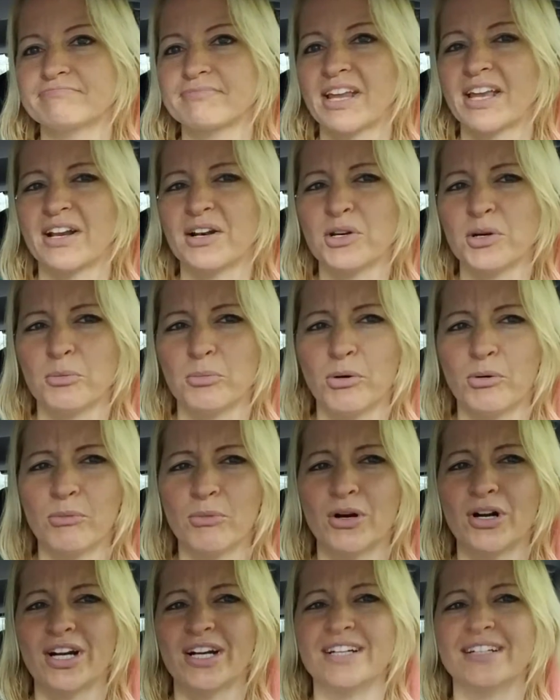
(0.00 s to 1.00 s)
don't know, put
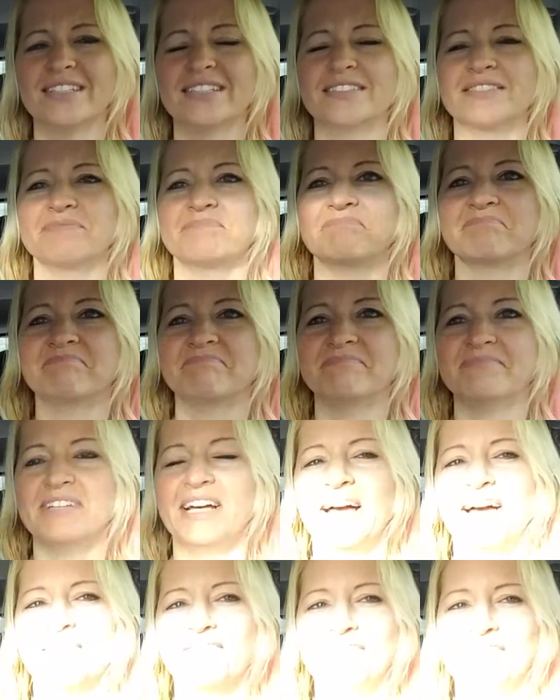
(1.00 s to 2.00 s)
more
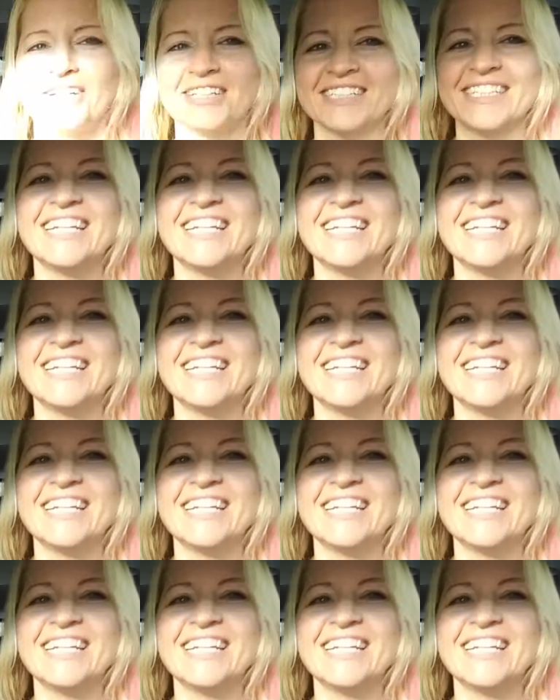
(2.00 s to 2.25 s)
effort.